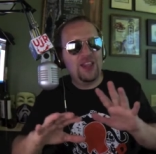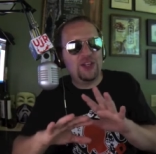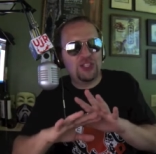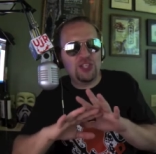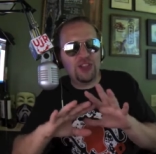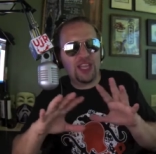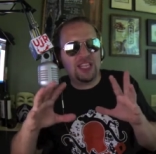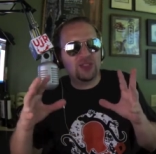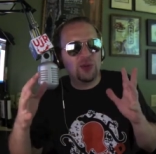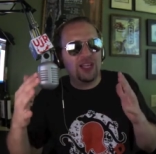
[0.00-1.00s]
There's nothing.
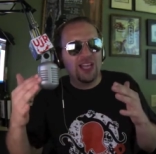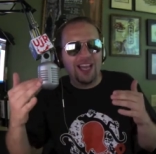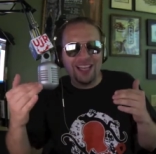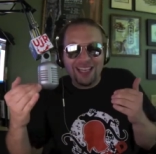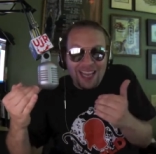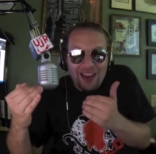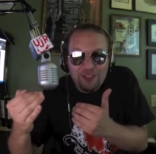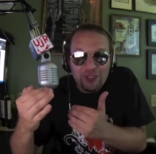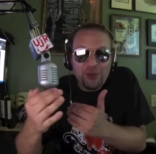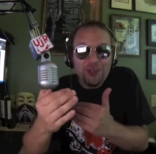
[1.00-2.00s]
And so
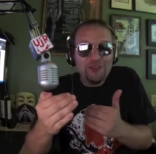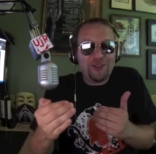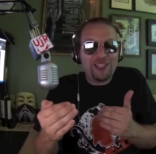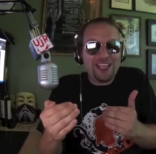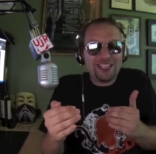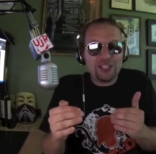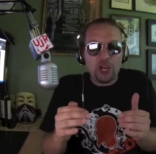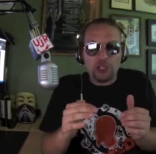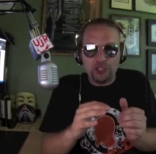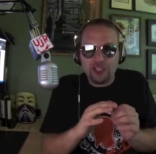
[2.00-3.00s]
after 24 days,
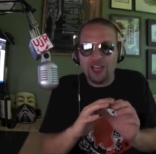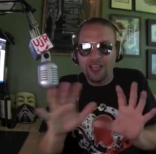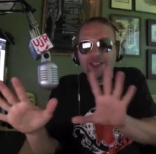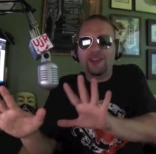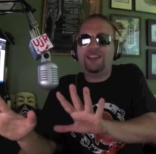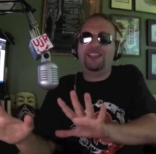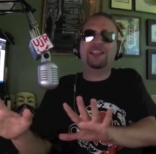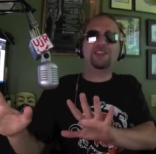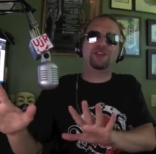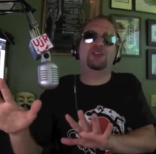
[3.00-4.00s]
you're kind of at the
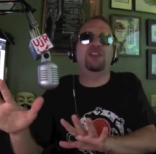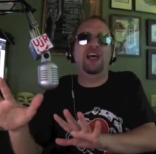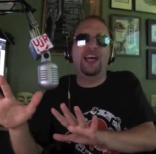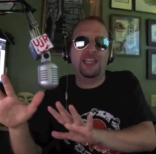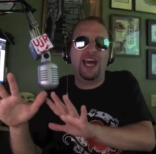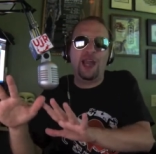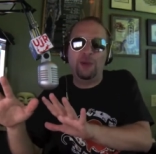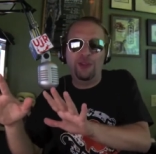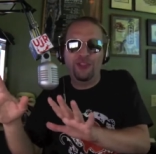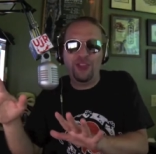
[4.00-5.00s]
end of your line, I
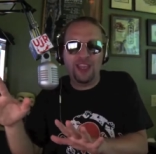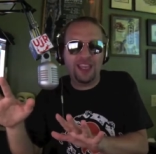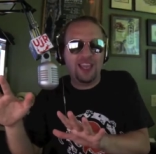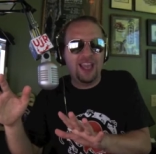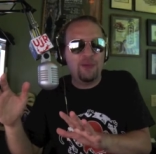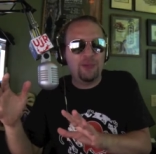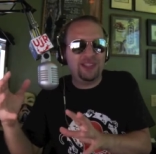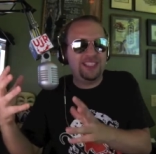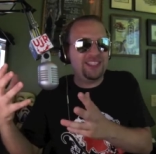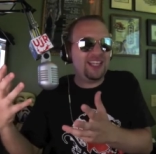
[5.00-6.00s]
would think.
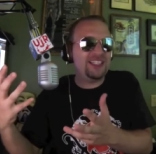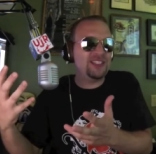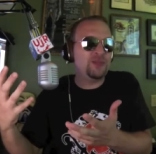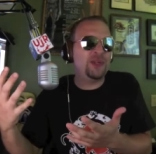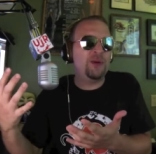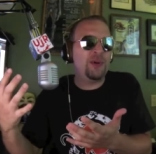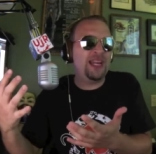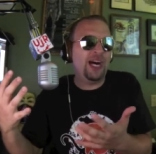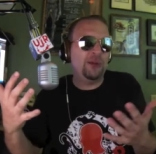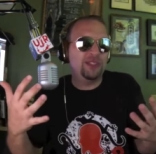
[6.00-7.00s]
But these guys just went up
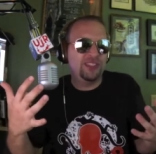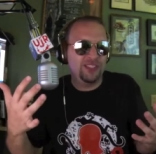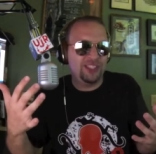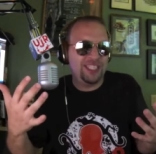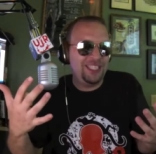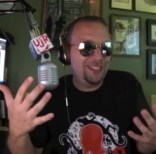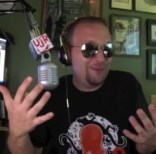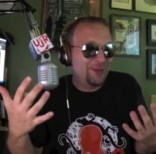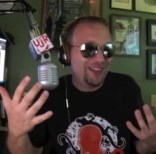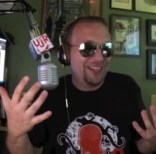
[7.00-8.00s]
and helped another
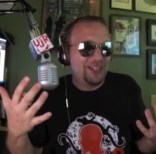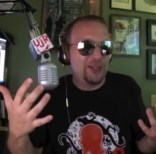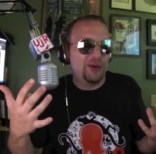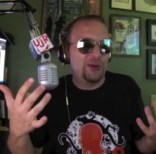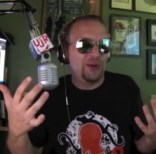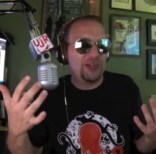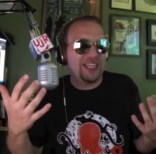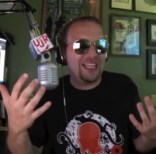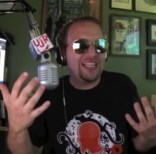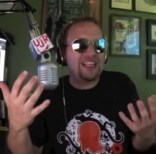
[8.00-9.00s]
team.
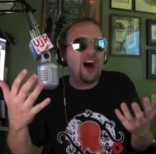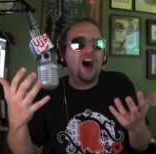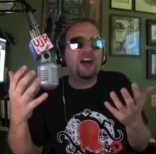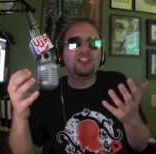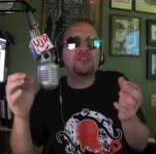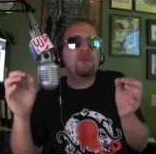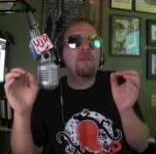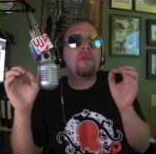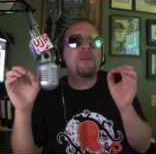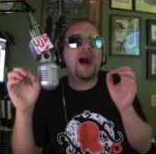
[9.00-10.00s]
It's just
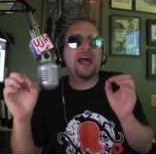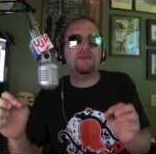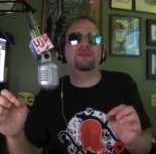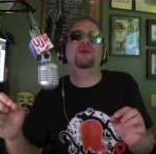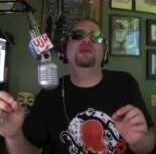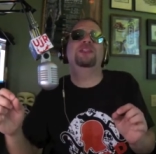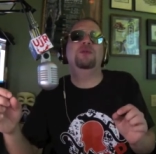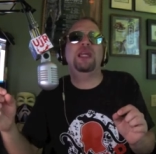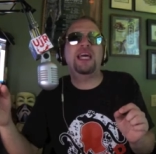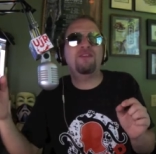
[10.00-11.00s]
mind-blowing
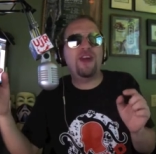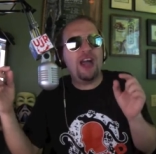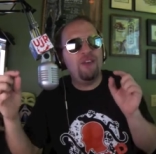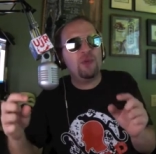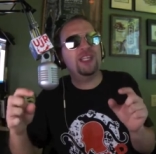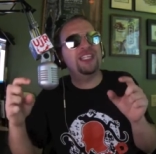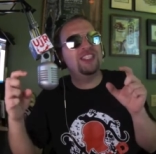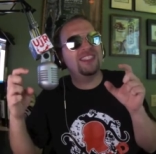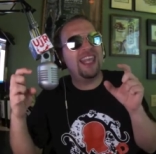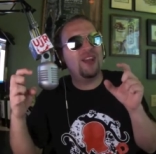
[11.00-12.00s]
to me. And if everyone can
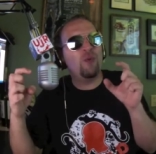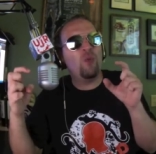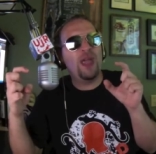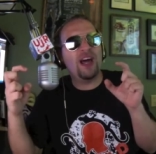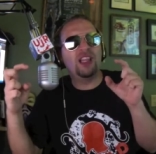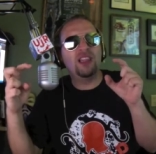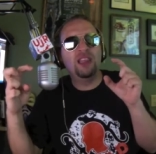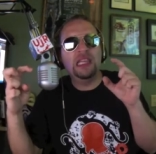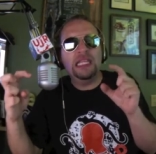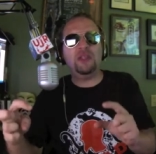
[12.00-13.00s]
just take away a
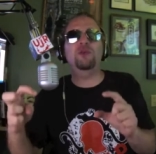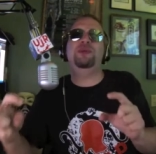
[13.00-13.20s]
little